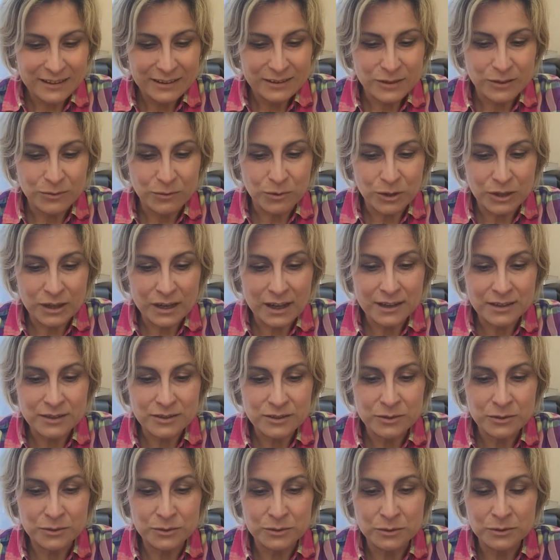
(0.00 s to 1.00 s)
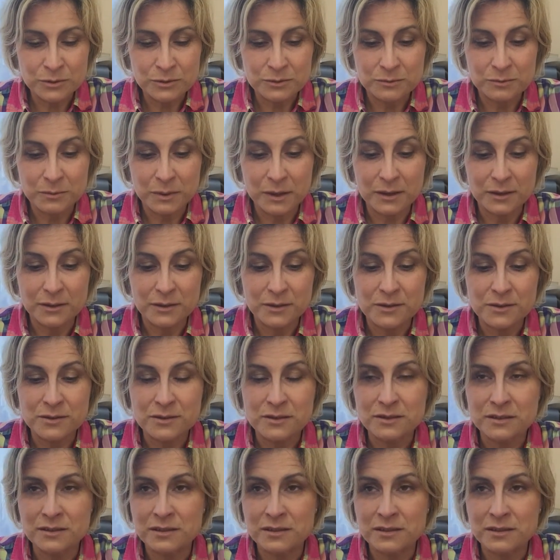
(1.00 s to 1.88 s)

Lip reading: So what I do, because